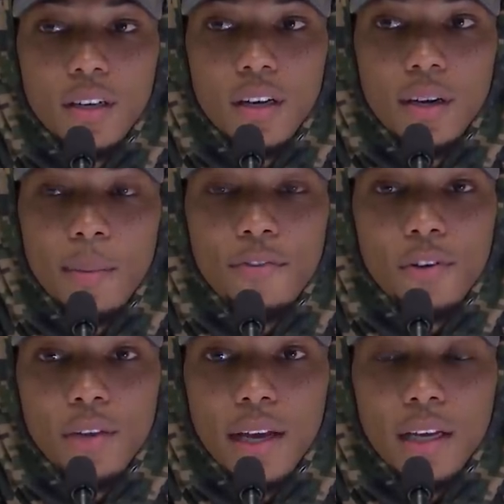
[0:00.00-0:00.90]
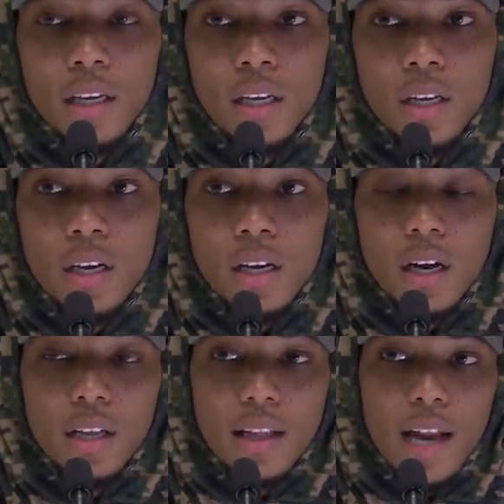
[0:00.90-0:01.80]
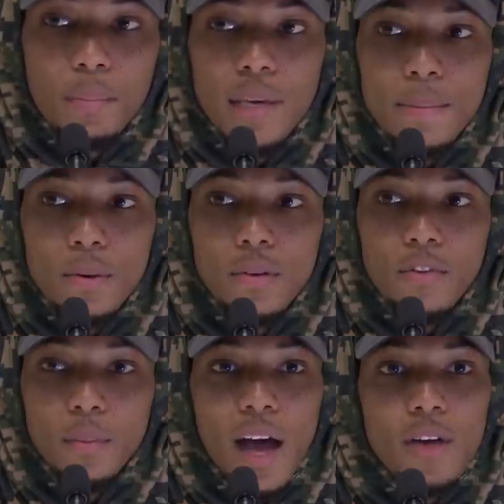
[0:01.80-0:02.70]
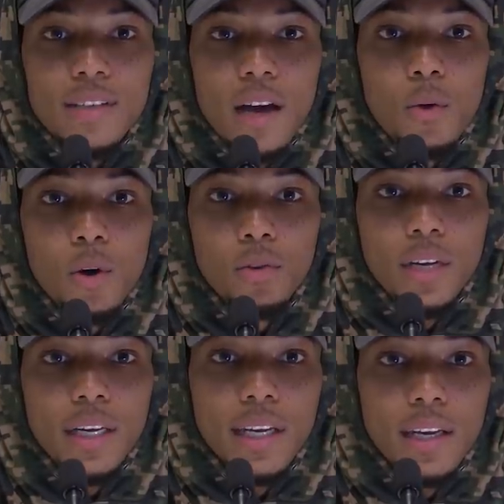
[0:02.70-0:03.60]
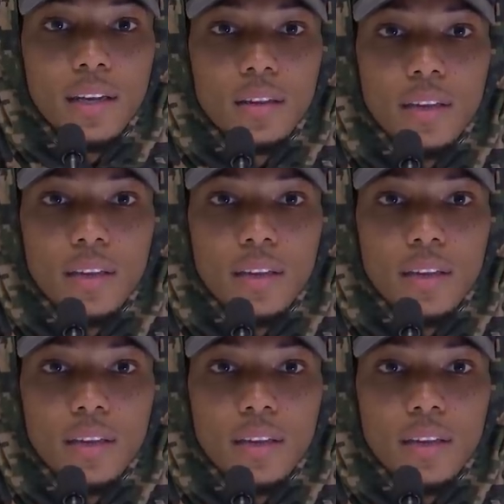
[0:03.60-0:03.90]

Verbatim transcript: Um, I feel like a lot of people from the outside world looking in,